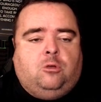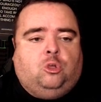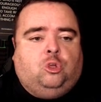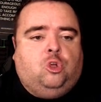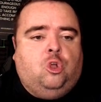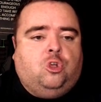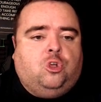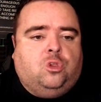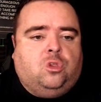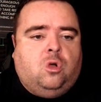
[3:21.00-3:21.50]

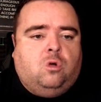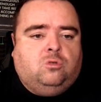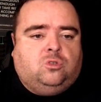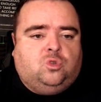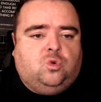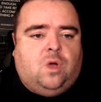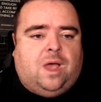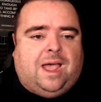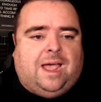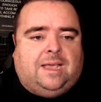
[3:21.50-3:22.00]
Google
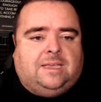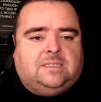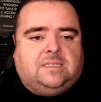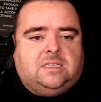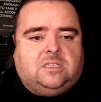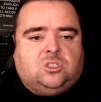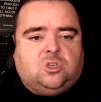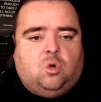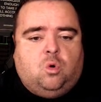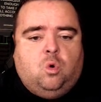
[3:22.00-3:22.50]
also has
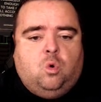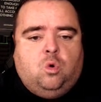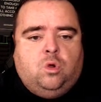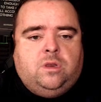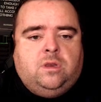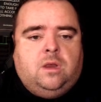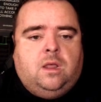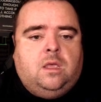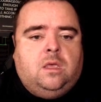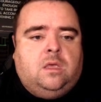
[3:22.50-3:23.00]
its
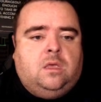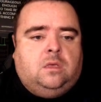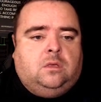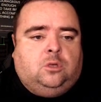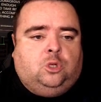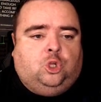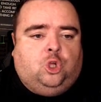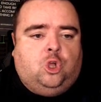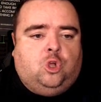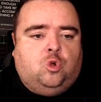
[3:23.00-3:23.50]
own
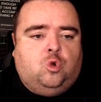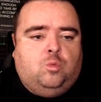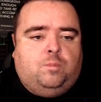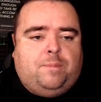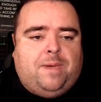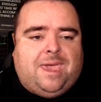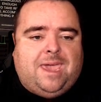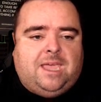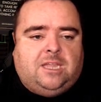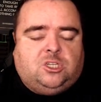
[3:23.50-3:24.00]
Google
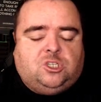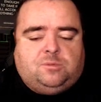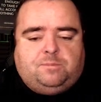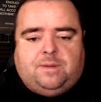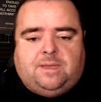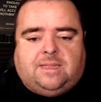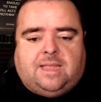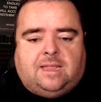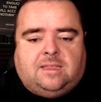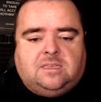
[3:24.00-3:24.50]
Page
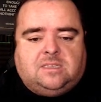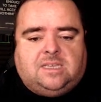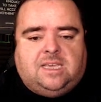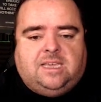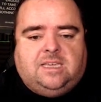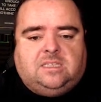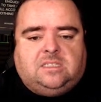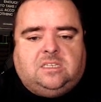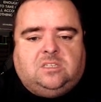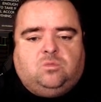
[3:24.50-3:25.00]
Speed
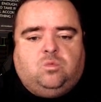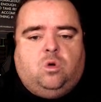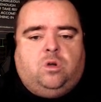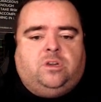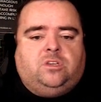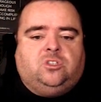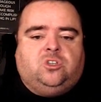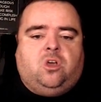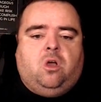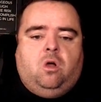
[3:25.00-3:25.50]
Insights, is what
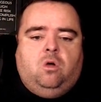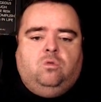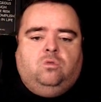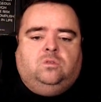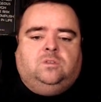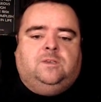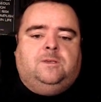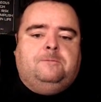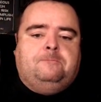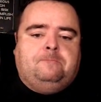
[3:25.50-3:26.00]
it's
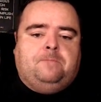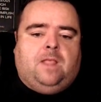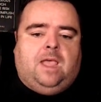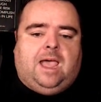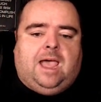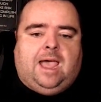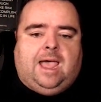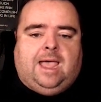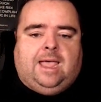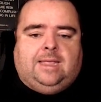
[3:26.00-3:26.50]
called.
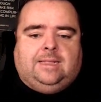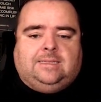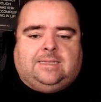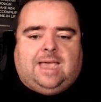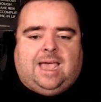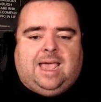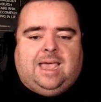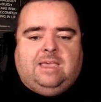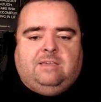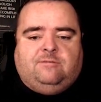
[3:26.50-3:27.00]
And
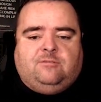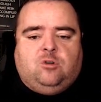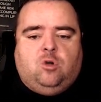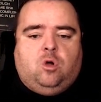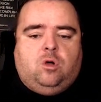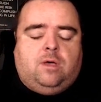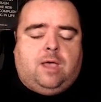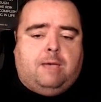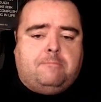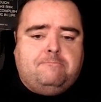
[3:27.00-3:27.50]
I've
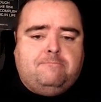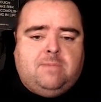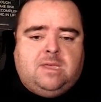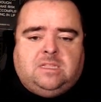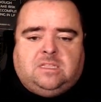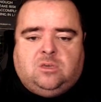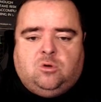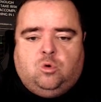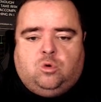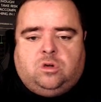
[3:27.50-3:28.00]
got a
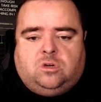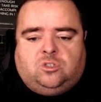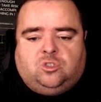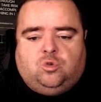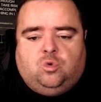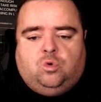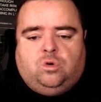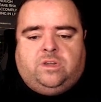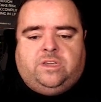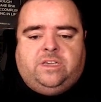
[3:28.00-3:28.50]
mediocre
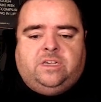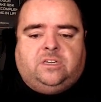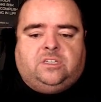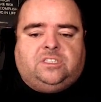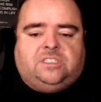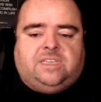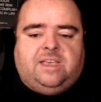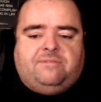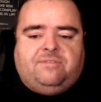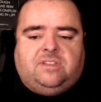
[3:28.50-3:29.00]
score here,
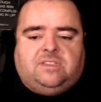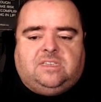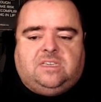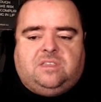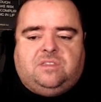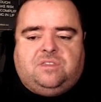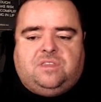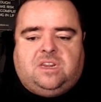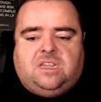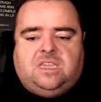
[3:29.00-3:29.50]

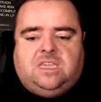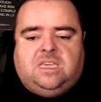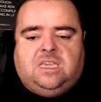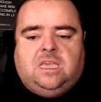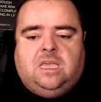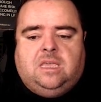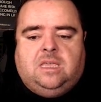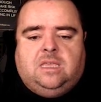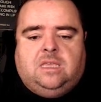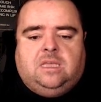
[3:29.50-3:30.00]

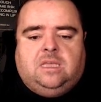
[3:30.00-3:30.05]
73